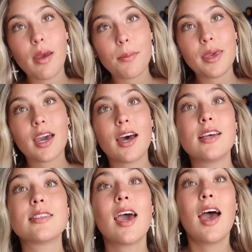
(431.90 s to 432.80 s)
bit
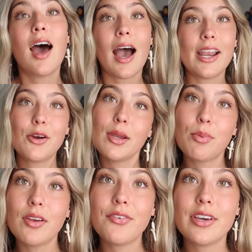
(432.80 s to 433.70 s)
because I know I
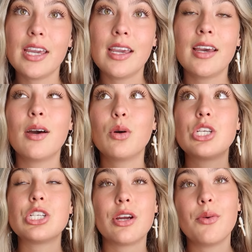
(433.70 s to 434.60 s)
briefly was
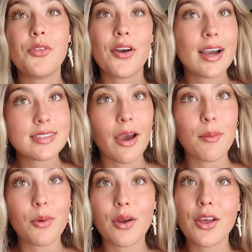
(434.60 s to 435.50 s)
sharing with you guys how
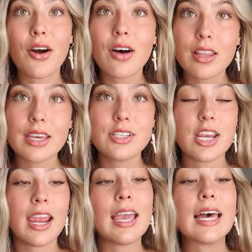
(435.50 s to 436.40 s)
I'm going to college
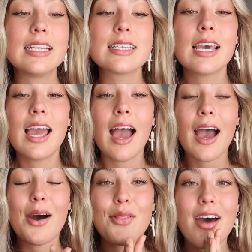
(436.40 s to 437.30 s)
and
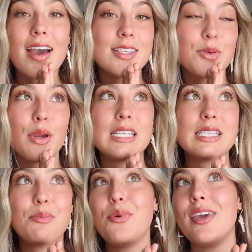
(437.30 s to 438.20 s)
how that is going
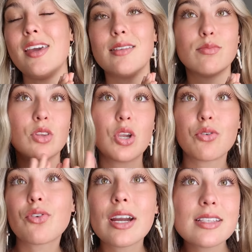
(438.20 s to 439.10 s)
to be
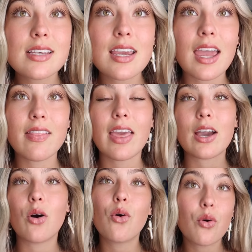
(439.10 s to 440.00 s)
crazy and
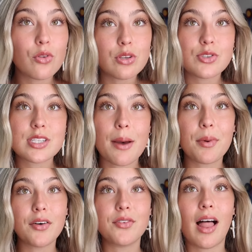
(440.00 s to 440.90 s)
like a whole new step
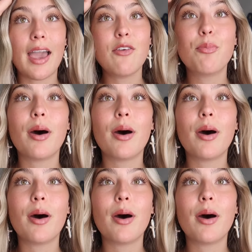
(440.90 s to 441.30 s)
of life,